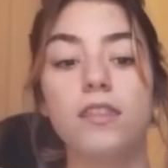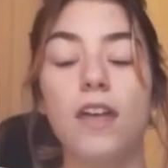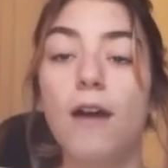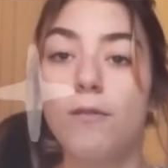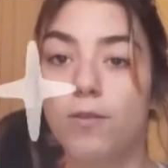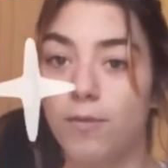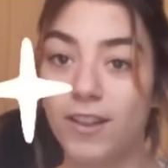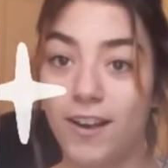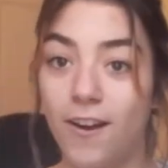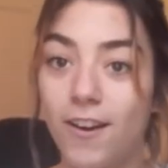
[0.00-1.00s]
that was
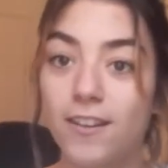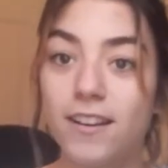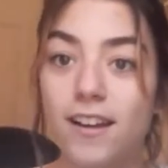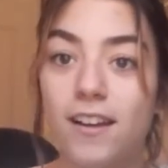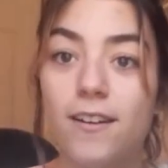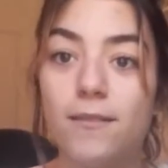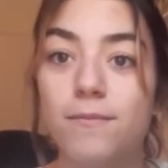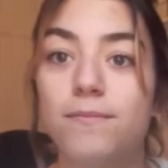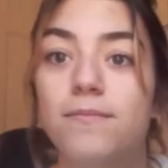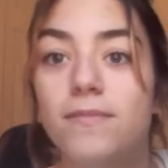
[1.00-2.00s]
really hard
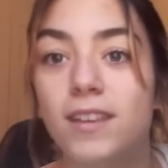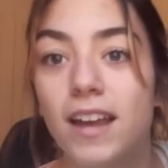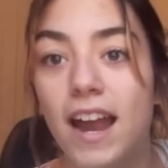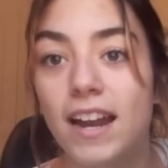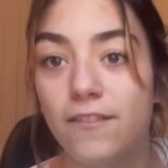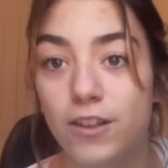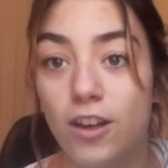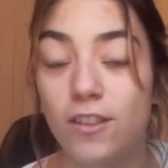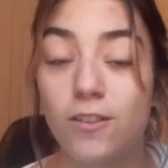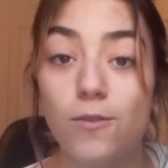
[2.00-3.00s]
to kind of
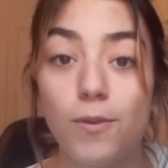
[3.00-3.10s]
adjust to,